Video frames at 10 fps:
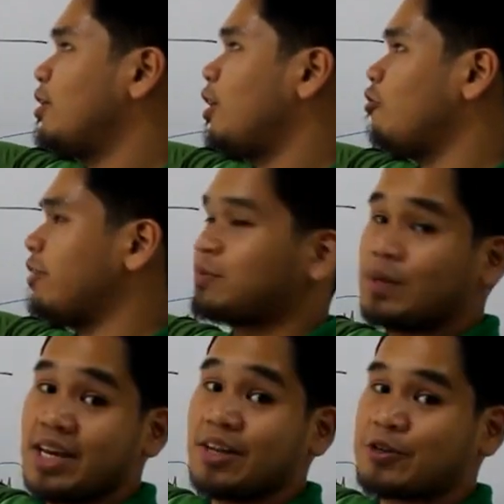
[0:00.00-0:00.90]
of x
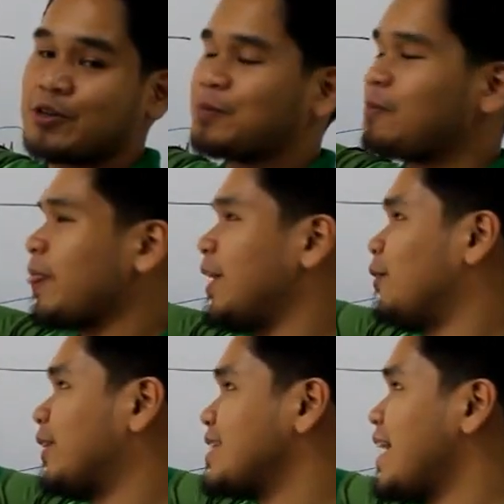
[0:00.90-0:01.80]
plus h. Okay,
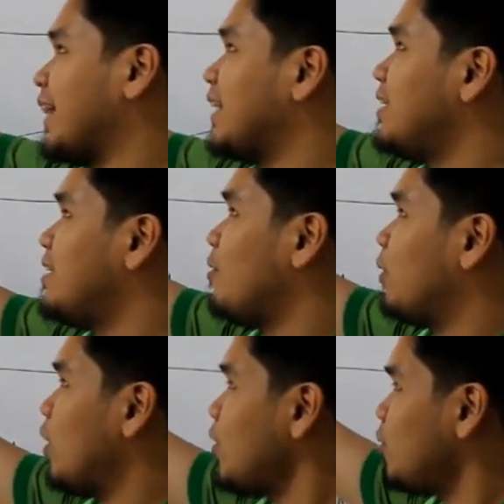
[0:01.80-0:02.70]
notice that.
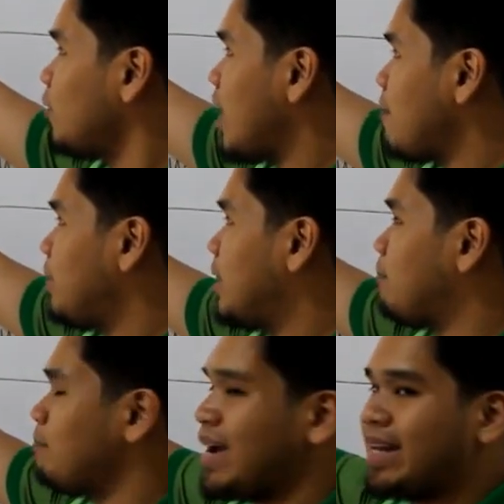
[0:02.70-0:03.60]
We're going to copy the
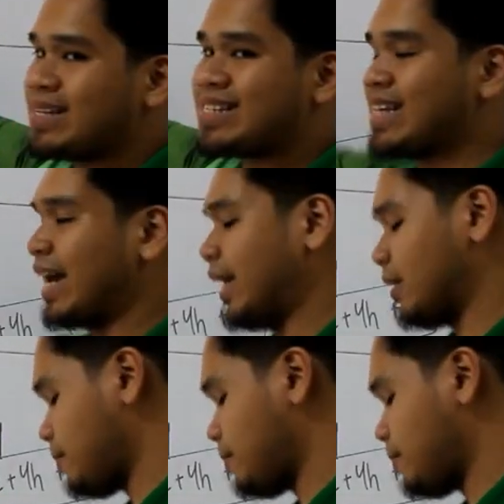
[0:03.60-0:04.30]
minus sign.